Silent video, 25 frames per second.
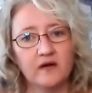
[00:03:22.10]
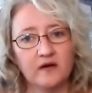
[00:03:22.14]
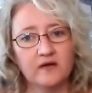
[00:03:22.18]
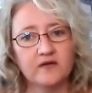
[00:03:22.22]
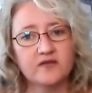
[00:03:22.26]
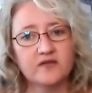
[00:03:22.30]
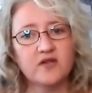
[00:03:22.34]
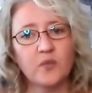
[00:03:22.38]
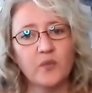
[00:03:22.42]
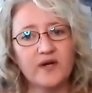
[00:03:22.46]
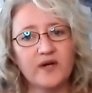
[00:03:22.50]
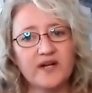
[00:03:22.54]

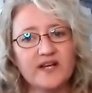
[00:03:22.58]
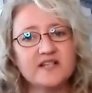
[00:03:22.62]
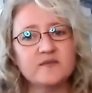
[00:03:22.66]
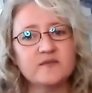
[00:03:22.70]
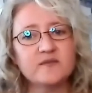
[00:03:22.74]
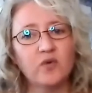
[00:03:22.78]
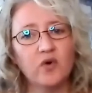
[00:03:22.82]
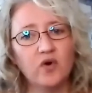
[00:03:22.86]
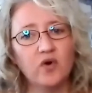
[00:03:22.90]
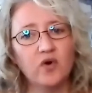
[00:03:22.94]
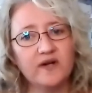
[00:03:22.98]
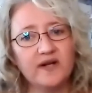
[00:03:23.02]
So when it's
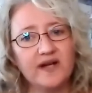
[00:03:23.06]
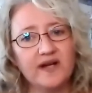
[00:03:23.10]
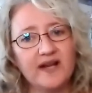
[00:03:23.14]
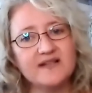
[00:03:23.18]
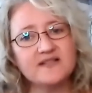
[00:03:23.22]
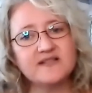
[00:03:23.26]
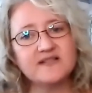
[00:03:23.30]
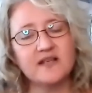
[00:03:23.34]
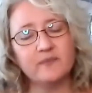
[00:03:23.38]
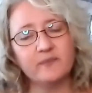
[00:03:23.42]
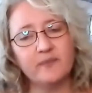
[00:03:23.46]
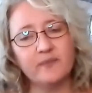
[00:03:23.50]
more or
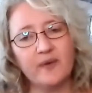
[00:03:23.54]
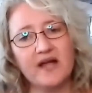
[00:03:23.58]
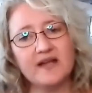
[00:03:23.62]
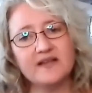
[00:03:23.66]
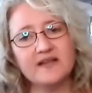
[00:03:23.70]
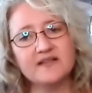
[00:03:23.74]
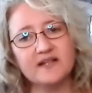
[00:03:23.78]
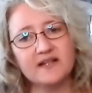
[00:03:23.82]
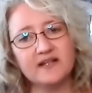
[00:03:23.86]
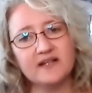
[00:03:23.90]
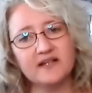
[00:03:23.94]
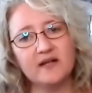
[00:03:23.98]
less, then
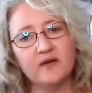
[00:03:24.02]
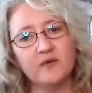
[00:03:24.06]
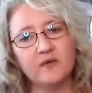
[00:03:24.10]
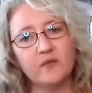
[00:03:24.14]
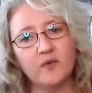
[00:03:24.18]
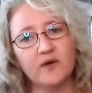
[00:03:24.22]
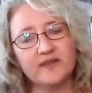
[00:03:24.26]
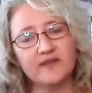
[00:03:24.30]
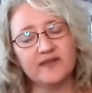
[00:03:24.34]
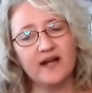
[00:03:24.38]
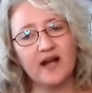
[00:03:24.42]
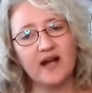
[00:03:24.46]
basically
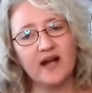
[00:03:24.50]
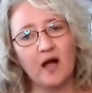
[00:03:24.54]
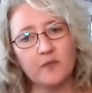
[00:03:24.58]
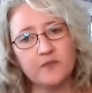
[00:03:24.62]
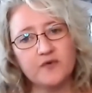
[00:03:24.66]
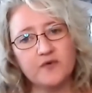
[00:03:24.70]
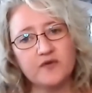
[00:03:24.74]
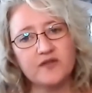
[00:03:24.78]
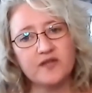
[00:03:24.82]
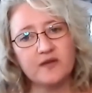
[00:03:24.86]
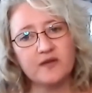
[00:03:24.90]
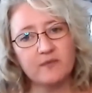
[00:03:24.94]
what that
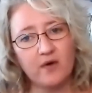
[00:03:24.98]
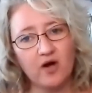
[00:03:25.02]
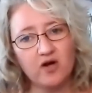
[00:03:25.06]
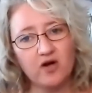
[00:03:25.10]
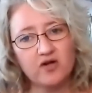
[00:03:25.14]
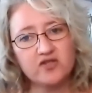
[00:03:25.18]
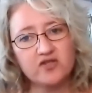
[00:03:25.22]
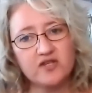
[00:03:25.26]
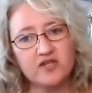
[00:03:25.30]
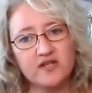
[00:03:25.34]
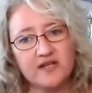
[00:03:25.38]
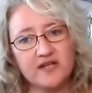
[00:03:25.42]
helps with
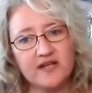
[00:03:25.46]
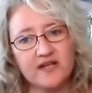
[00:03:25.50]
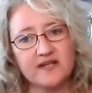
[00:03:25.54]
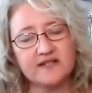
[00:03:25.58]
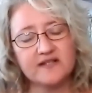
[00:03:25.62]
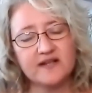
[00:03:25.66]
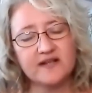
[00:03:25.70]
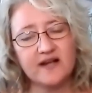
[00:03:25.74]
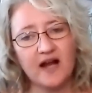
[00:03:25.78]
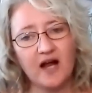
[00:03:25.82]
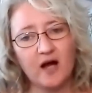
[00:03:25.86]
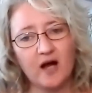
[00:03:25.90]
emotionally
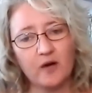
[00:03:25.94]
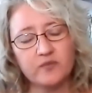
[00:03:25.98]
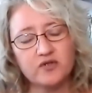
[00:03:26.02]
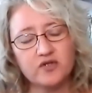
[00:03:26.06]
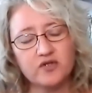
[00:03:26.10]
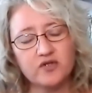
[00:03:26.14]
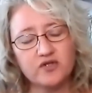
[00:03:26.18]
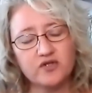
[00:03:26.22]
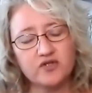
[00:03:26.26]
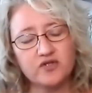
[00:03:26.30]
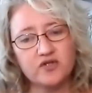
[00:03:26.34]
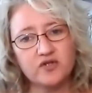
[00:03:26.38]
is it
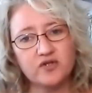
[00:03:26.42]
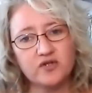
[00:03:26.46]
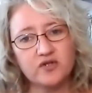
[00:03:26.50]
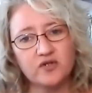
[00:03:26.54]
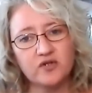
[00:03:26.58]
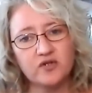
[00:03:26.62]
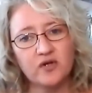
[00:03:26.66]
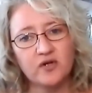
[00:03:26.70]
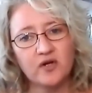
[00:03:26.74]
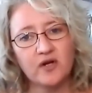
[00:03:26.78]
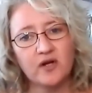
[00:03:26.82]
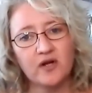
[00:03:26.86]
helps you
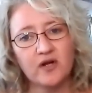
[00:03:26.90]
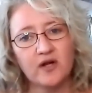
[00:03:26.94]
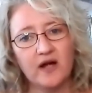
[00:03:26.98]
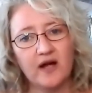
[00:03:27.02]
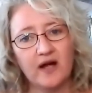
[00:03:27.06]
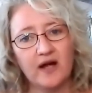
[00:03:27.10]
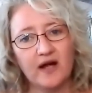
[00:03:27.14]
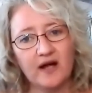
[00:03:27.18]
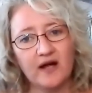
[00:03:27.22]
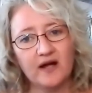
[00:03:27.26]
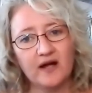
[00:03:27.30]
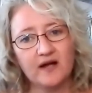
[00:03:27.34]

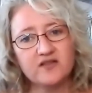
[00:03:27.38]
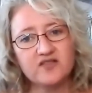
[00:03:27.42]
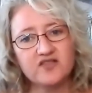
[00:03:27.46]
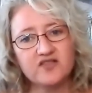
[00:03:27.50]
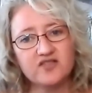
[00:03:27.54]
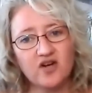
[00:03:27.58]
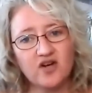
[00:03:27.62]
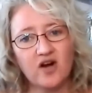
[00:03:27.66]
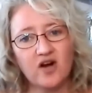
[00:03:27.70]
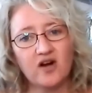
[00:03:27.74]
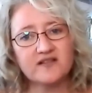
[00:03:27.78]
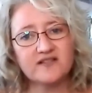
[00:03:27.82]
to
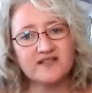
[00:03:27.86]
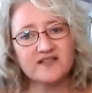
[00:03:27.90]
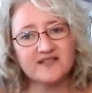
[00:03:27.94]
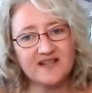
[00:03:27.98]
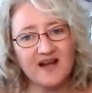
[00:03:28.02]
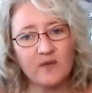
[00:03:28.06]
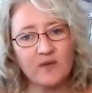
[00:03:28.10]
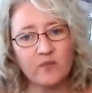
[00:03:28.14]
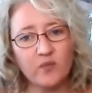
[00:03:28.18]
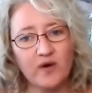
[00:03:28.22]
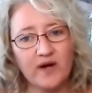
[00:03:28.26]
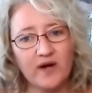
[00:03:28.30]
start
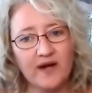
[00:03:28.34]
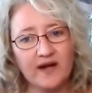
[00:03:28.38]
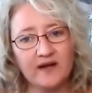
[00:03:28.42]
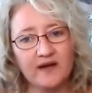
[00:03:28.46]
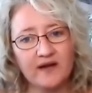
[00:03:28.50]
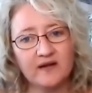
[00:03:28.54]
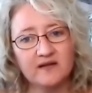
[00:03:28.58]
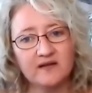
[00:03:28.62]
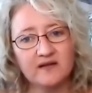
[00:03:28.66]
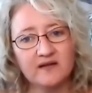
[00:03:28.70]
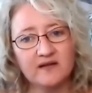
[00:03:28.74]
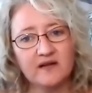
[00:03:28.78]
somewhere
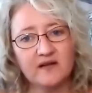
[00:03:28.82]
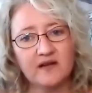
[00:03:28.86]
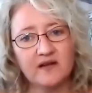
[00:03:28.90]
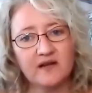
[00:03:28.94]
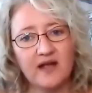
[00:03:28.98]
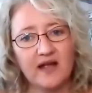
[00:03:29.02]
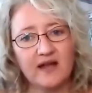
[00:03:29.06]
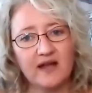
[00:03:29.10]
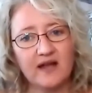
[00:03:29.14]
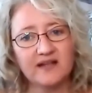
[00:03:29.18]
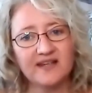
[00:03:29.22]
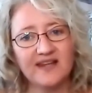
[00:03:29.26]

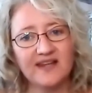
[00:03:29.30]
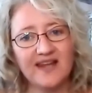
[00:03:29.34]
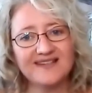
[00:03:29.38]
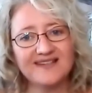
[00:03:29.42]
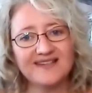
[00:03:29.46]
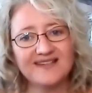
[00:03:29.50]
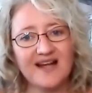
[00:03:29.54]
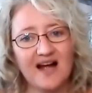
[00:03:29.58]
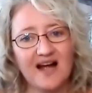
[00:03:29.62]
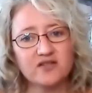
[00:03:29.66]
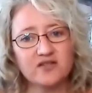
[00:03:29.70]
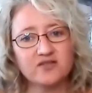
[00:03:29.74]
and
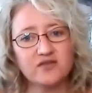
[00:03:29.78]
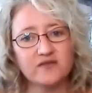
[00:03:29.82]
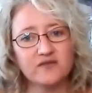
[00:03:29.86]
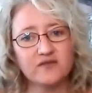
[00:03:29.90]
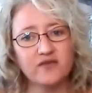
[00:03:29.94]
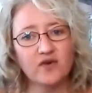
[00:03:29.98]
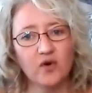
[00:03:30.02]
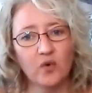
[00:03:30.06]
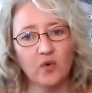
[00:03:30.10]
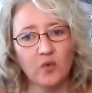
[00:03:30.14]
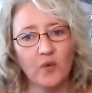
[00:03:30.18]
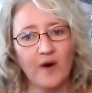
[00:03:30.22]
get out of
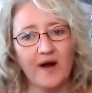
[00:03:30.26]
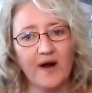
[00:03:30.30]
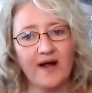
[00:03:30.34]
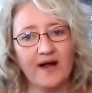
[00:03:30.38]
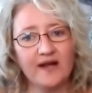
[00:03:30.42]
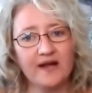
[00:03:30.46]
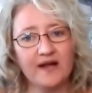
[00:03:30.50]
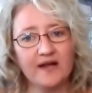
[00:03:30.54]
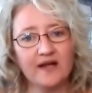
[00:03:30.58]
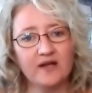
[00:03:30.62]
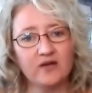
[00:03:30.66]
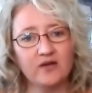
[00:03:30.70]
your
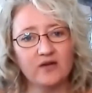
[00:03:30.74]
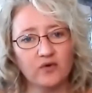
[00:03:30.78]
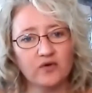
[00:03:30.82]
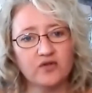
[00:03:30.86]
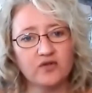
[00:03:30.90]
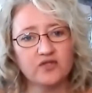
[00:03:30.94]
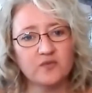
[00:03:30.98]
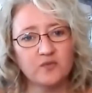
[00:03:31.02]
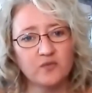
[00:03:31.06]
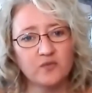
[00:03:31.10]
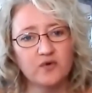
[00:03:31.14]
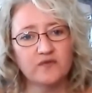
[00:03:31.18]
way in order
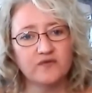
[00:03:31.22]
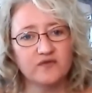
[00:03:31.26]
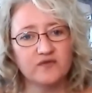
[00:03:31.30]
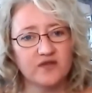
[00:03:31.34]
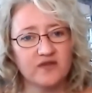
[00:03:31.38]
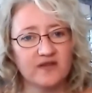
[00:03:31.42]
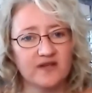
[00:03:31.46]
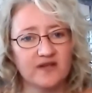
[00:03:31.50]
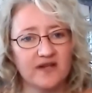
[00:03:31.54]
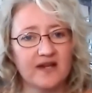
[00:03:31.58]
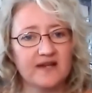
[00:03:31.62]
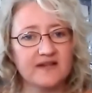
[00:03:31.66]
to move to
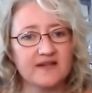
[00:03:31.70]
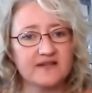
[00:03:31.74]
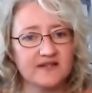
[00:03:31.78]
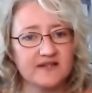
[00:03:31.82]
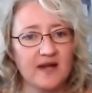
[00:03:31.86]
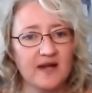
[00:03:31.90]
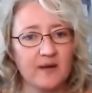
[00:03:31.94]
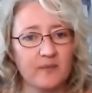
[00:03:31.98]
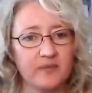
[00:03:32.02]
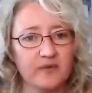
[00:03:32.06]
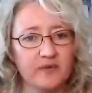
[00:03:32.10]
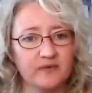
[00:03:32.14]
the next
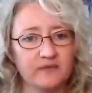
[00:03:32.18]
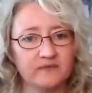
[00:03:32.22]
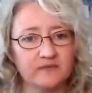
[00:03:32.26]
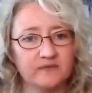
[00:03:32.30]
step.